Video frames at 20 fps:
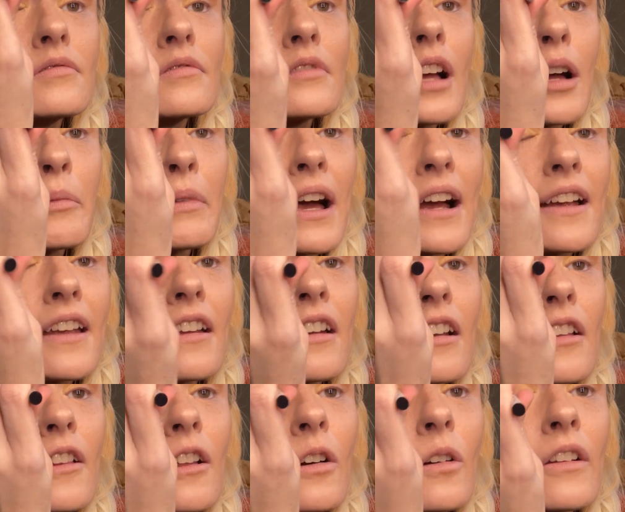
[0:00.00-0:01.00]
I'm not kidding
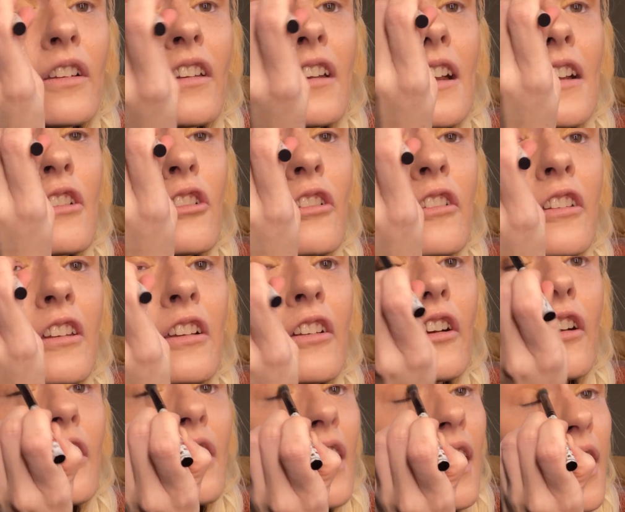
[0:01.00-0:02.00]
though. It's an ancient secret.